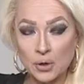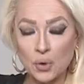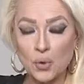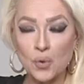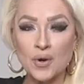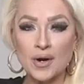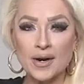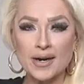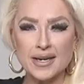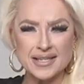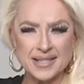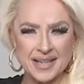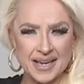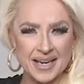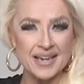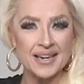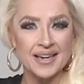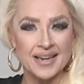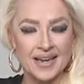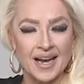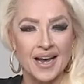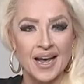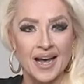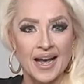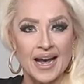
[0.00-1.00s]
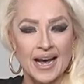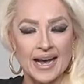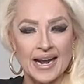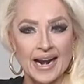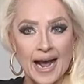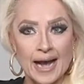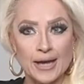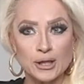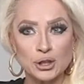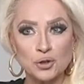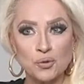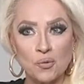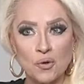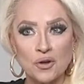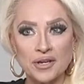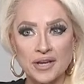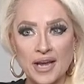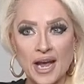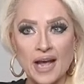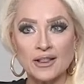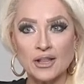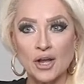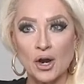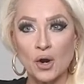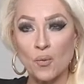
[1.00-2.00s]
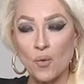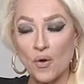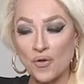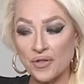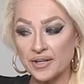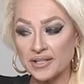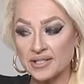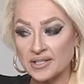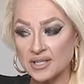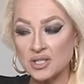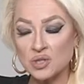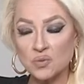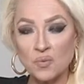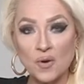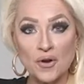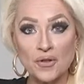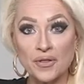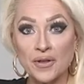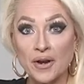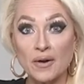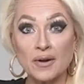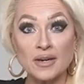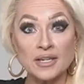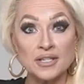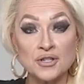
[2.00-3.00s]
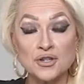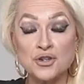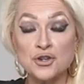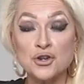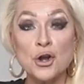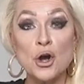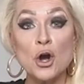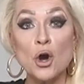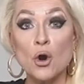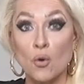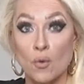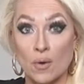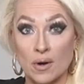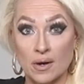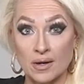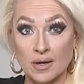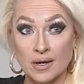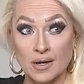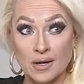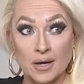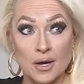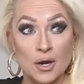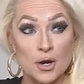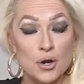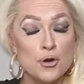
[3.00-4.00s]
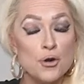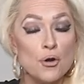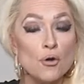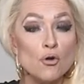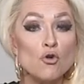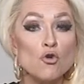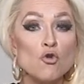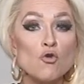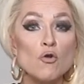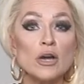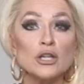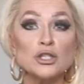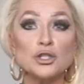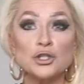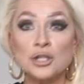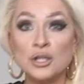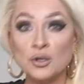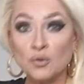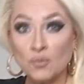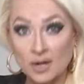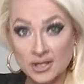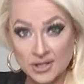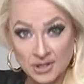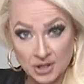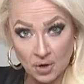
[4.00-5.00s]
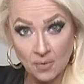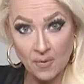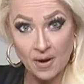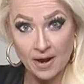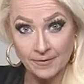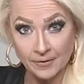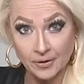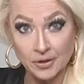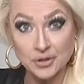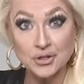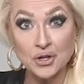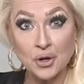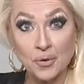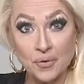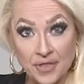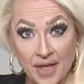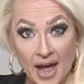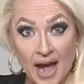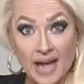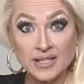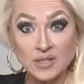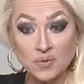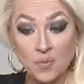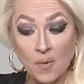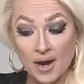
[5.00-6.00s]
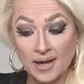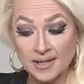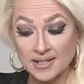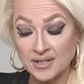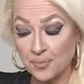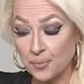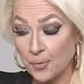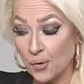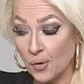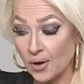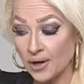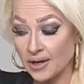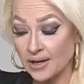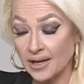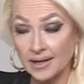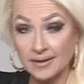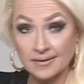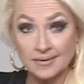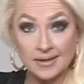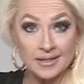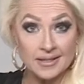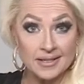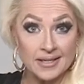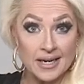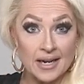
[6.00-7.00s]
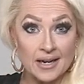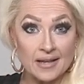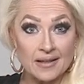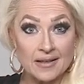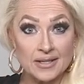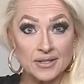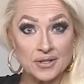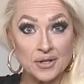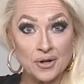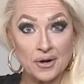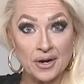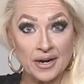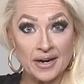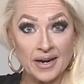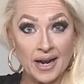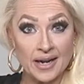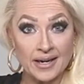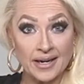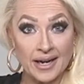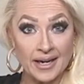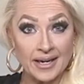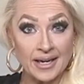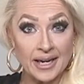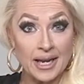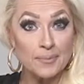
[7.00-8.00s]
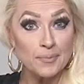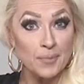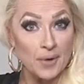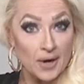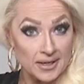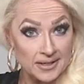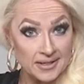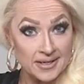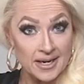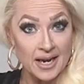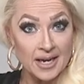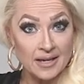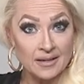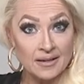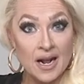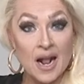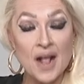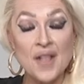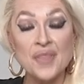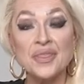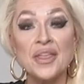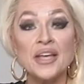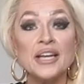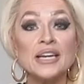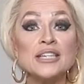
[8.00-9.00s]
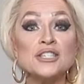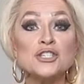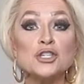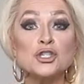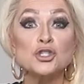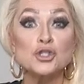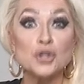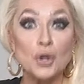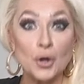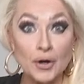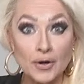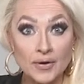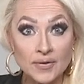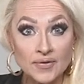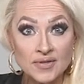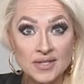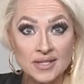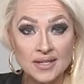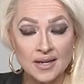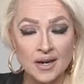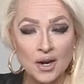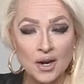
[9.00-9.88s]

or is it an actual yellow? Well, this is where there is no No question whatsoever. So that's why it's important. And instead of this thirty-nine ninety-nine price tag that it deserves,